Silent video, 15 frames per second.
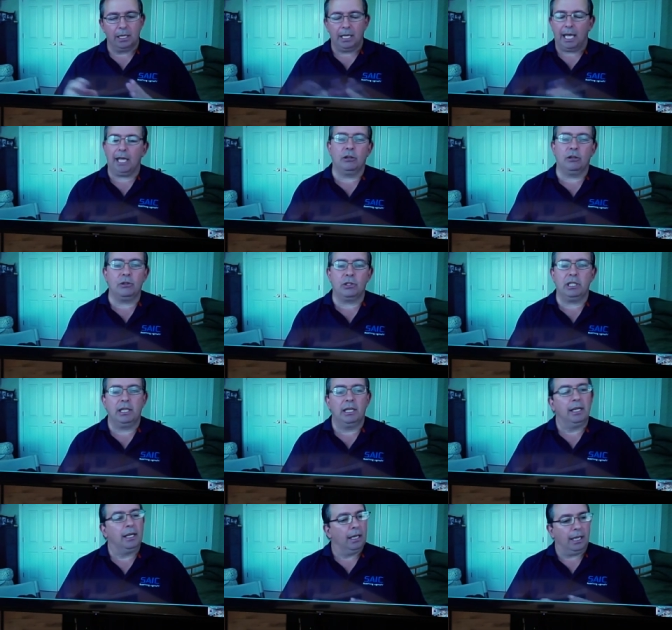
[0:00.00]

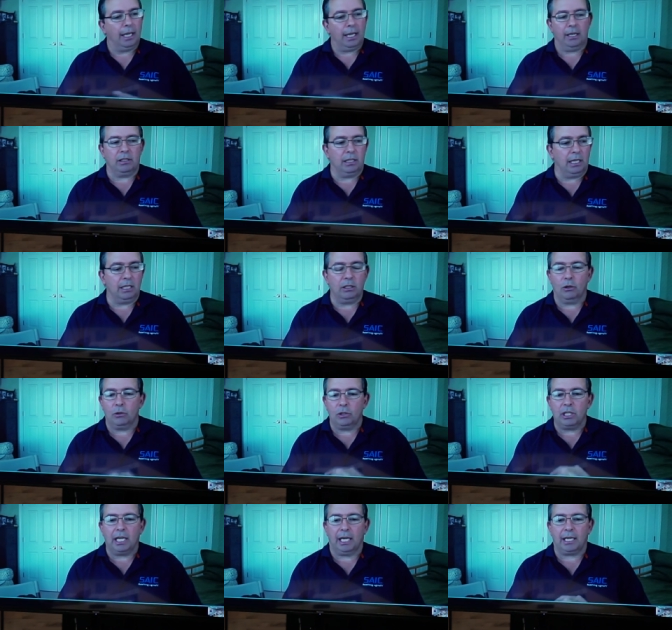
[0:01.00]
energy, and you
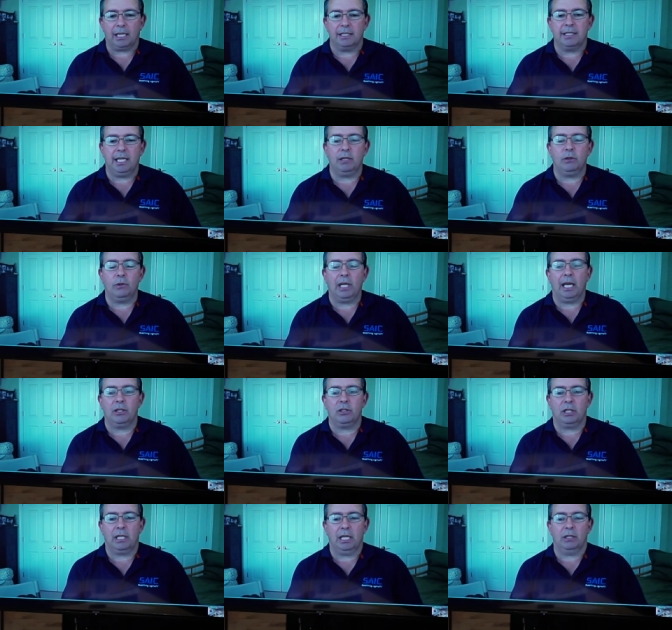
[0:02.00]
know you got to continually
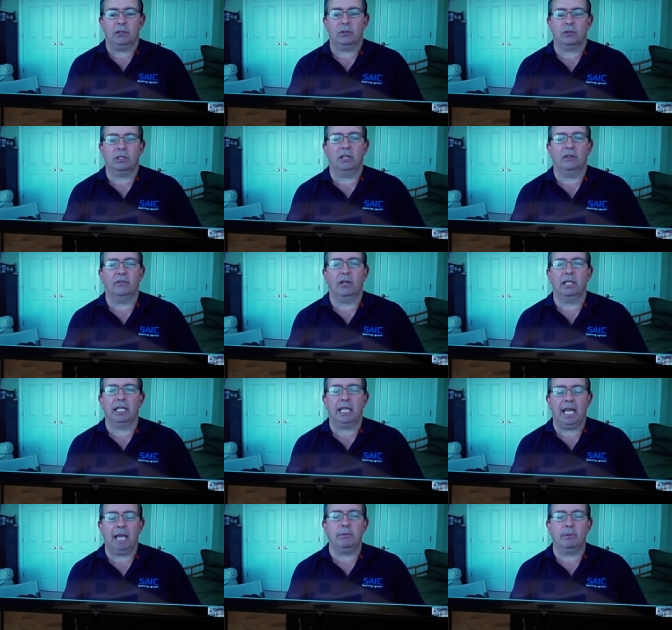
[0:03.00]
educate yourself on the
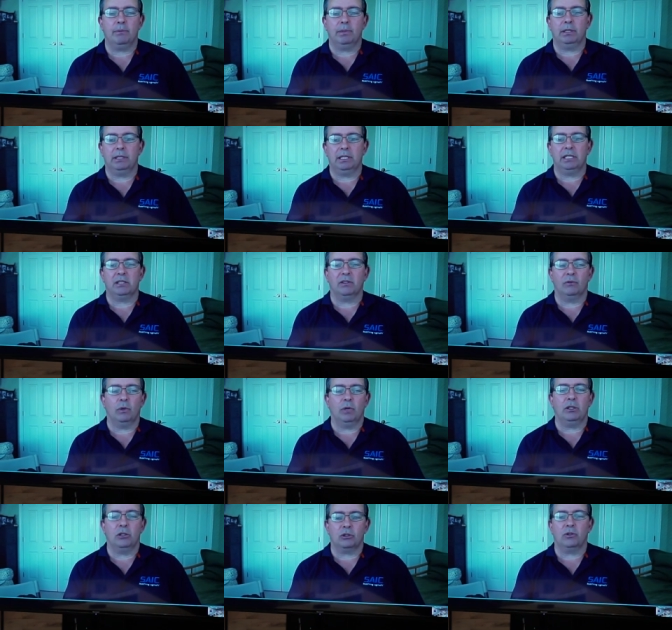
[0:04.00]
capabilities of
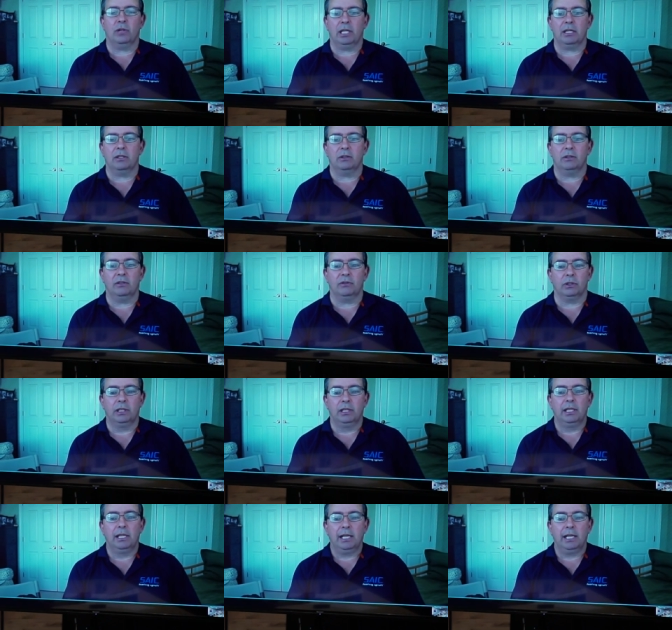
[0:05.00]
what you're trying to deliver.